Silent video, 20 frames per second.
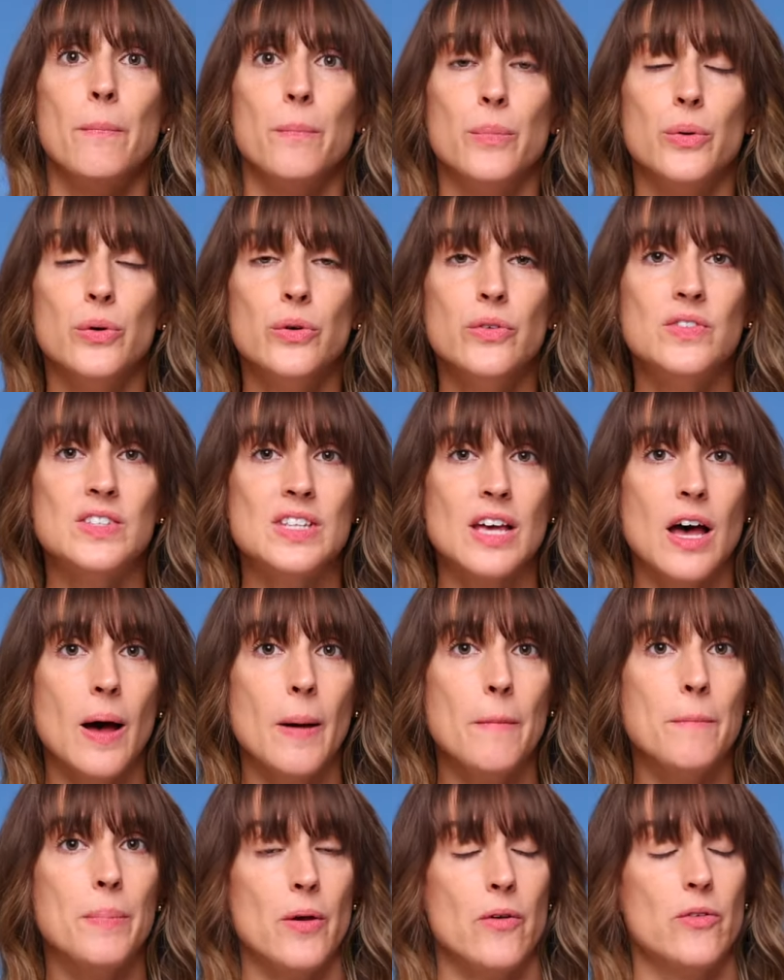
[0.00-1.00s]
moves
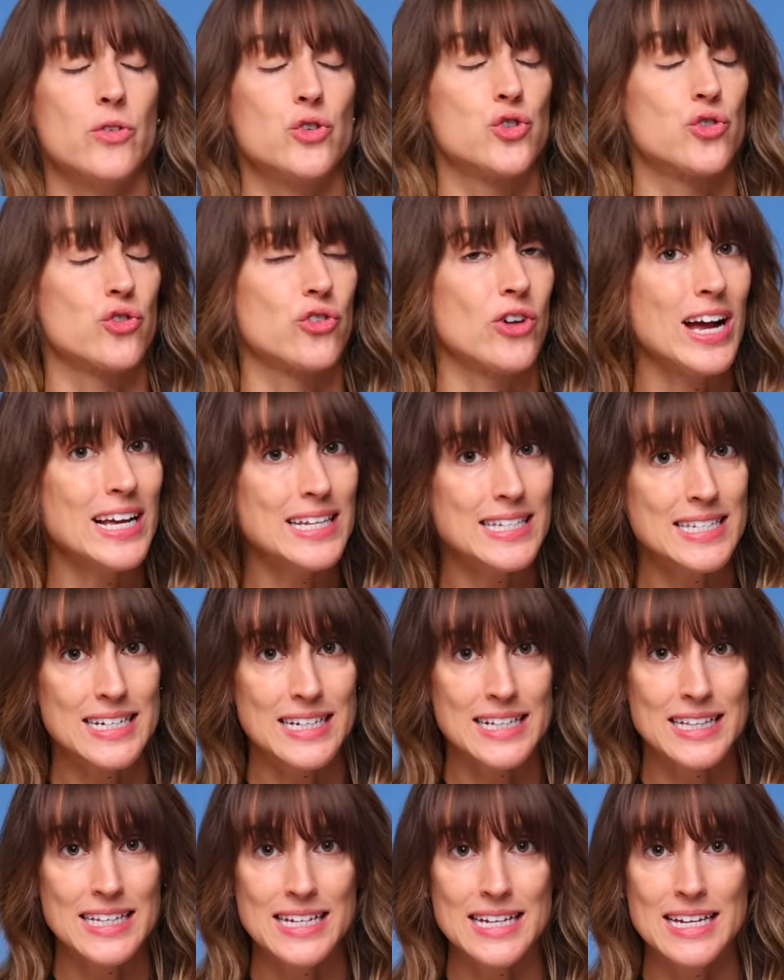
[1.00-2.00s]
up
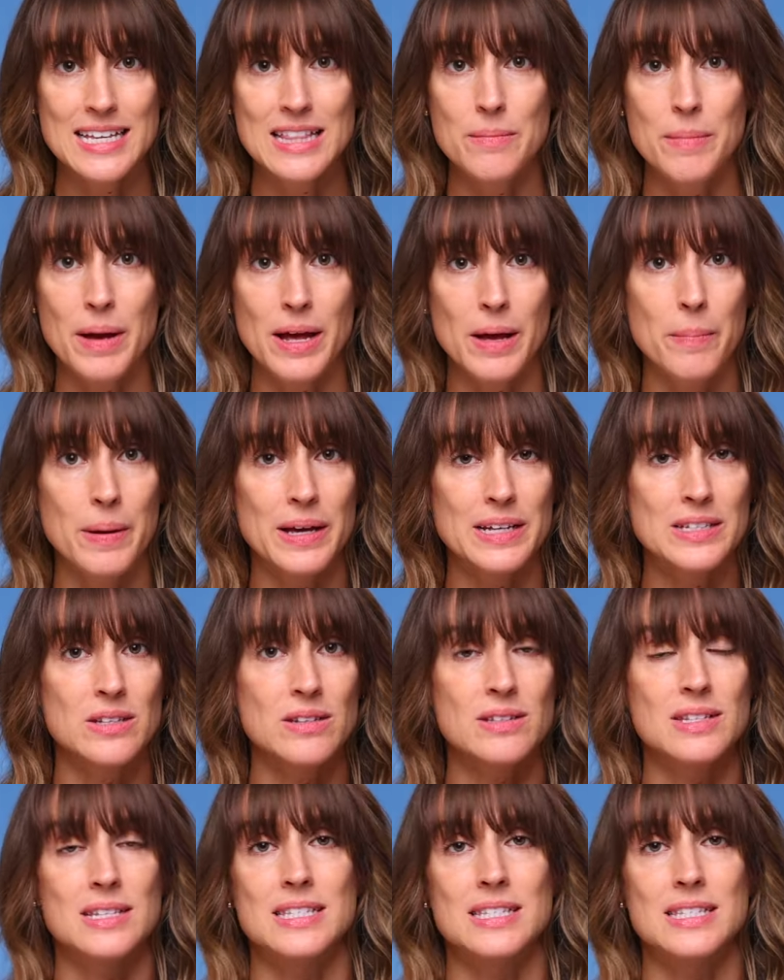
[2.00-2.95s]
drastically in the megapixels.